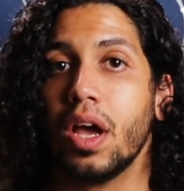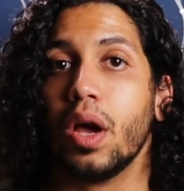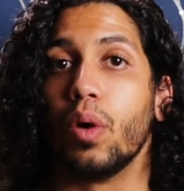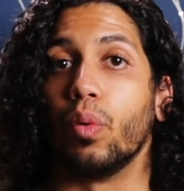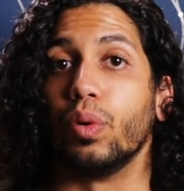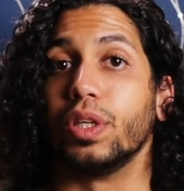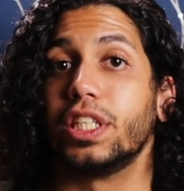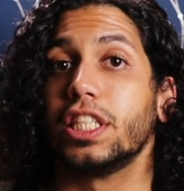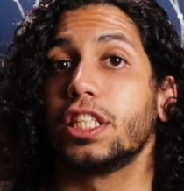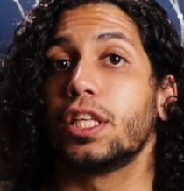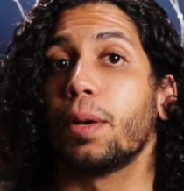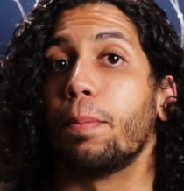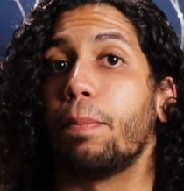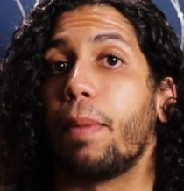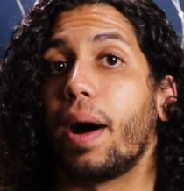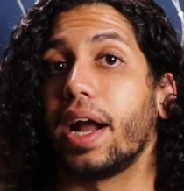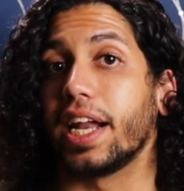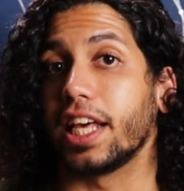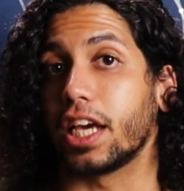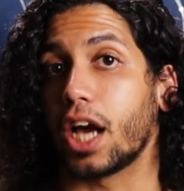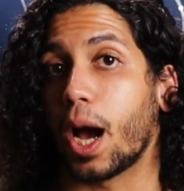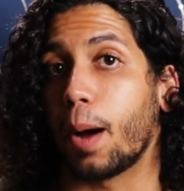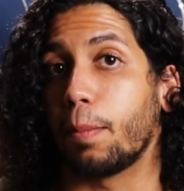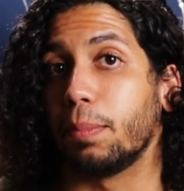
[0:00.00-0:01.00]
which is a
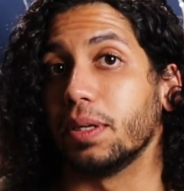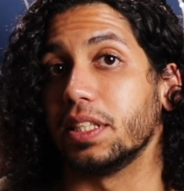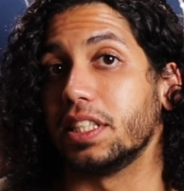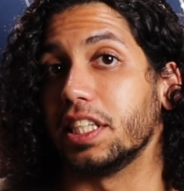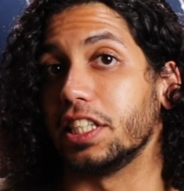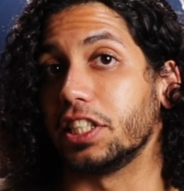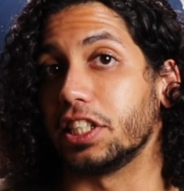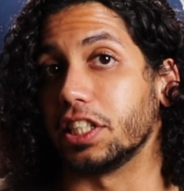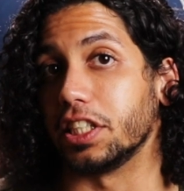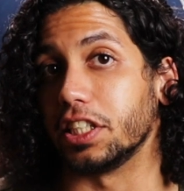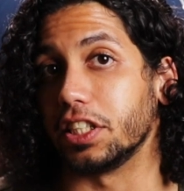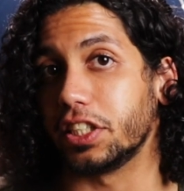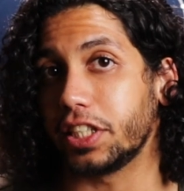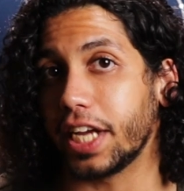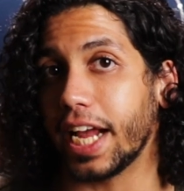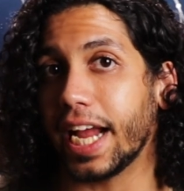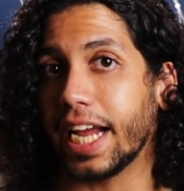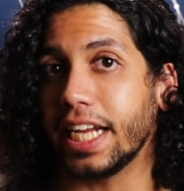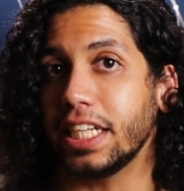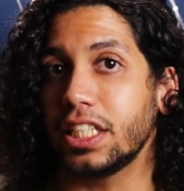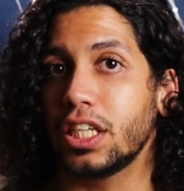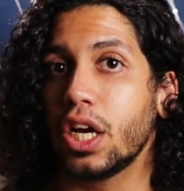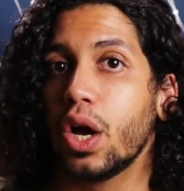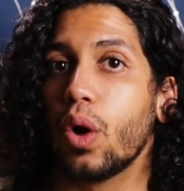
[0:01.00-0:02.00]
body composition
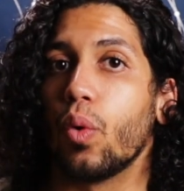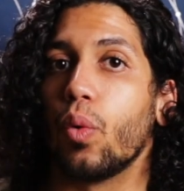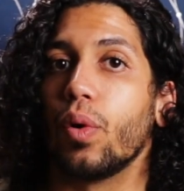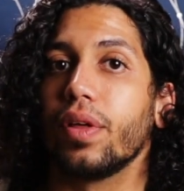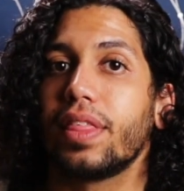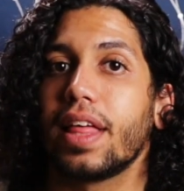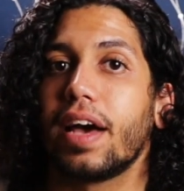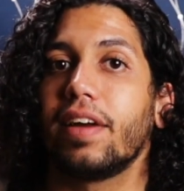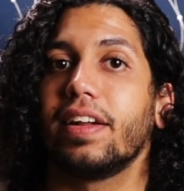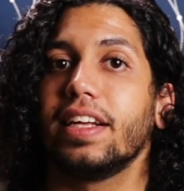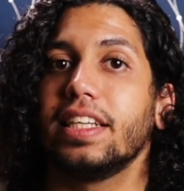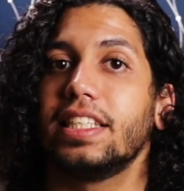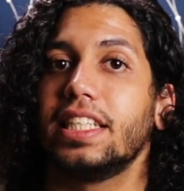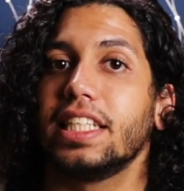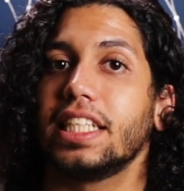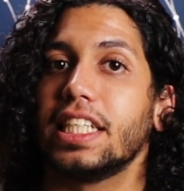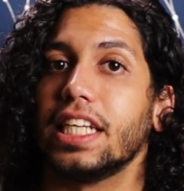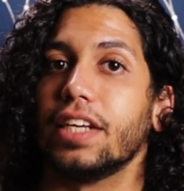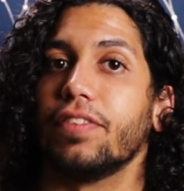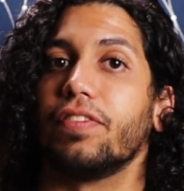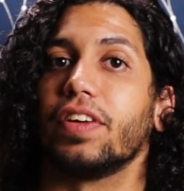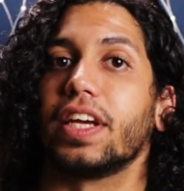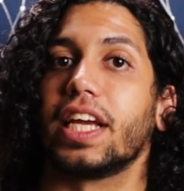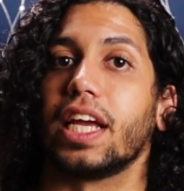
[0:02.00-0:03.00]
change without a
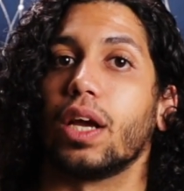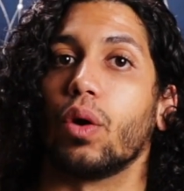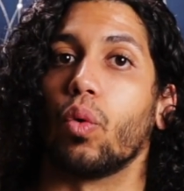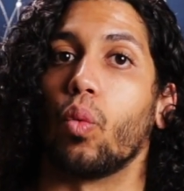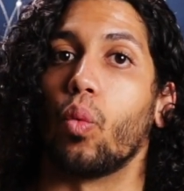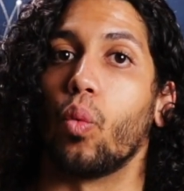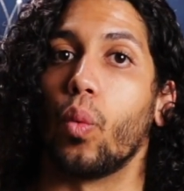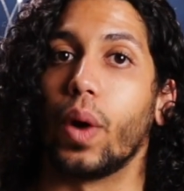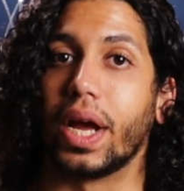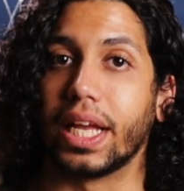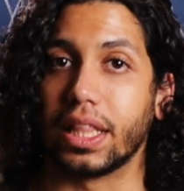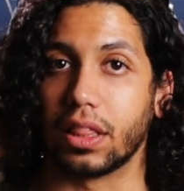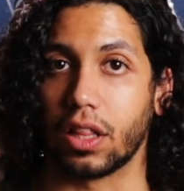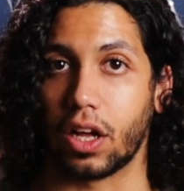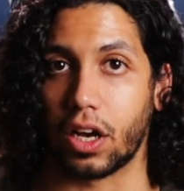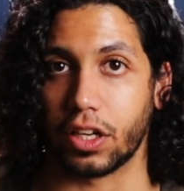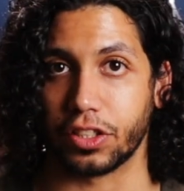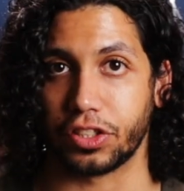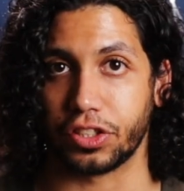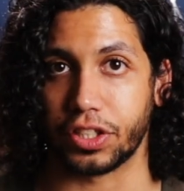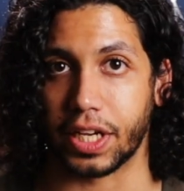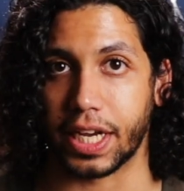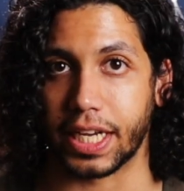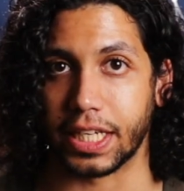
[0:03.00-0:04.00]
significant weight
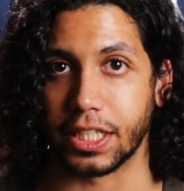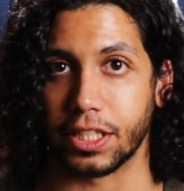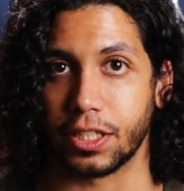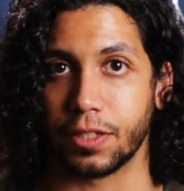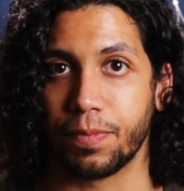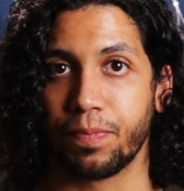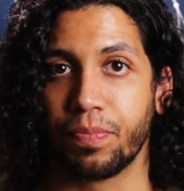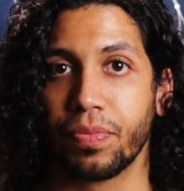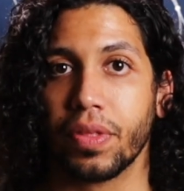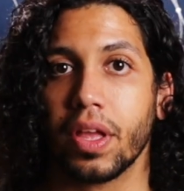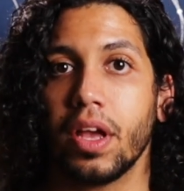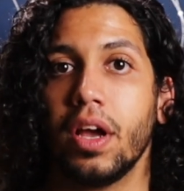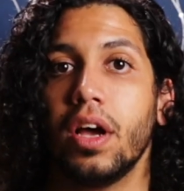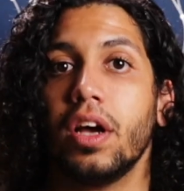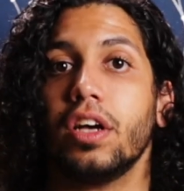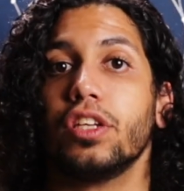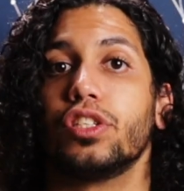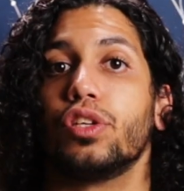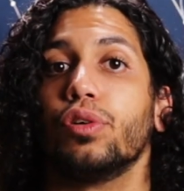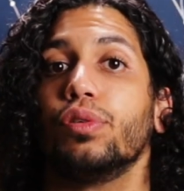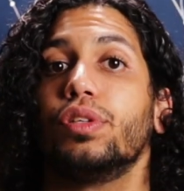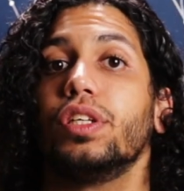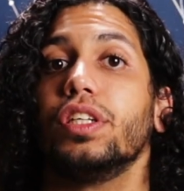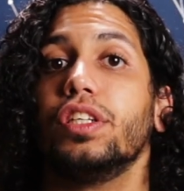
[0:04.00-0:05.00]
loss change.
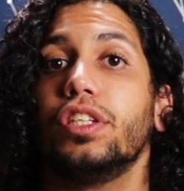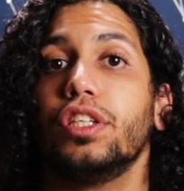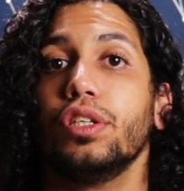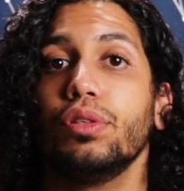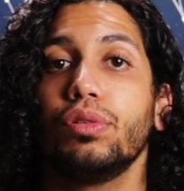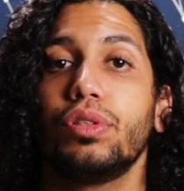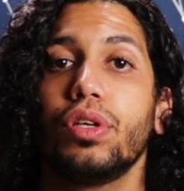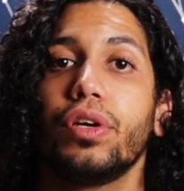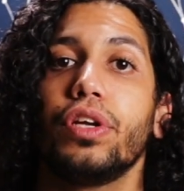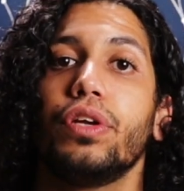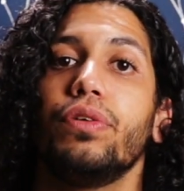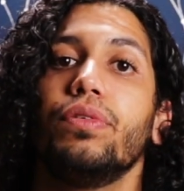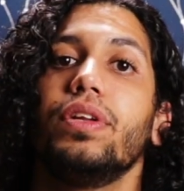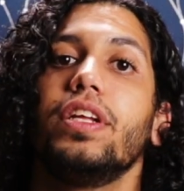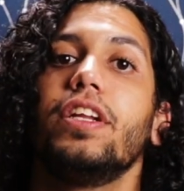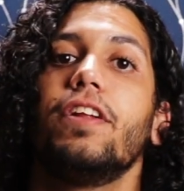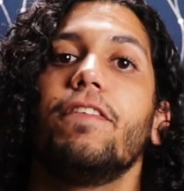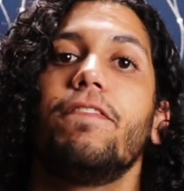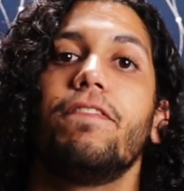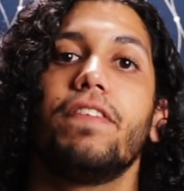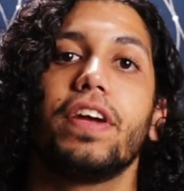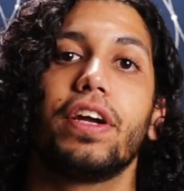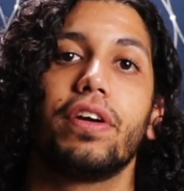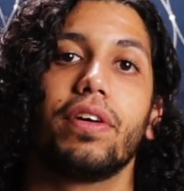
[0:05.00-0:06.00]
So to do so, you need to
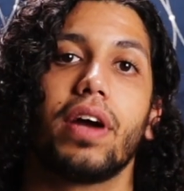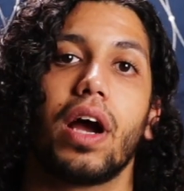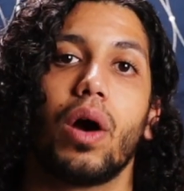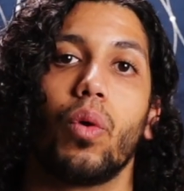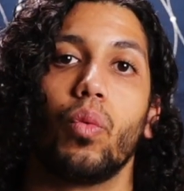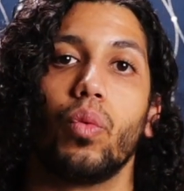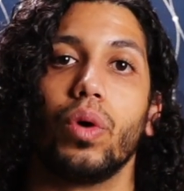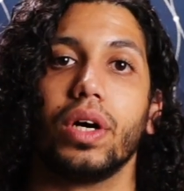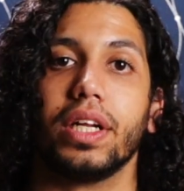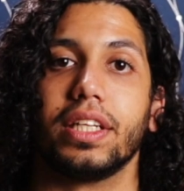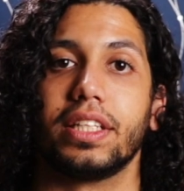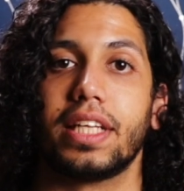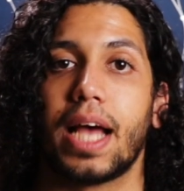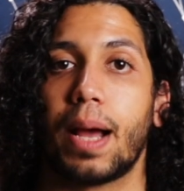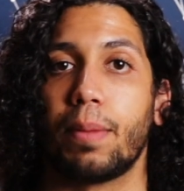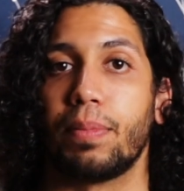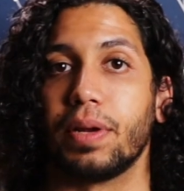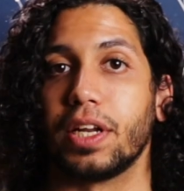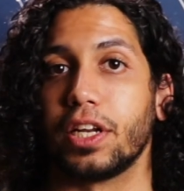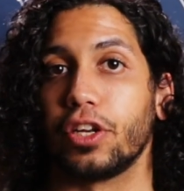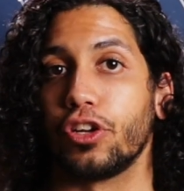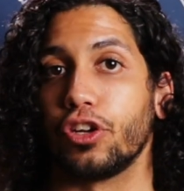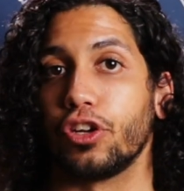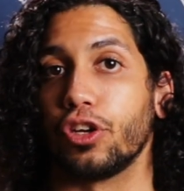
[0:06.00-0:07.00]
figure out what's
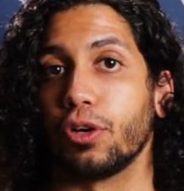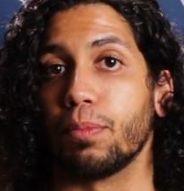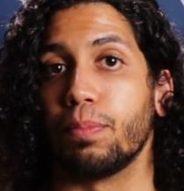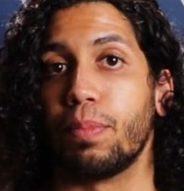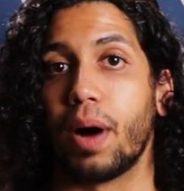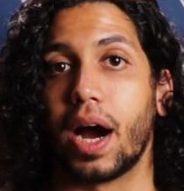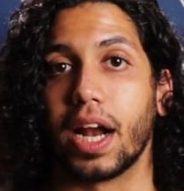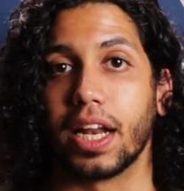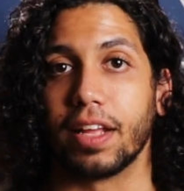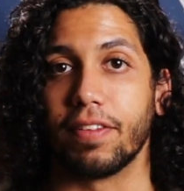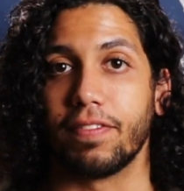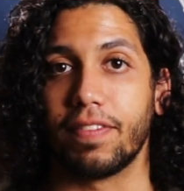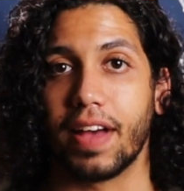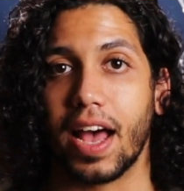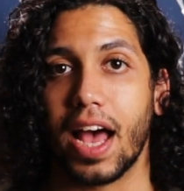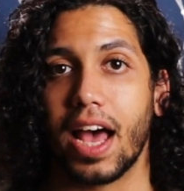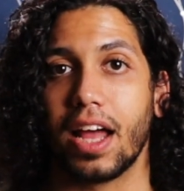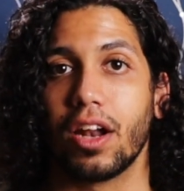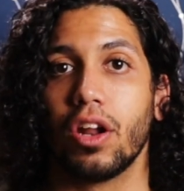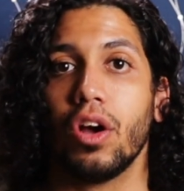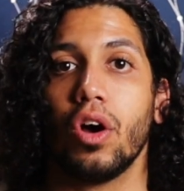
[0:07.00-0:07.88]
happening to your body fat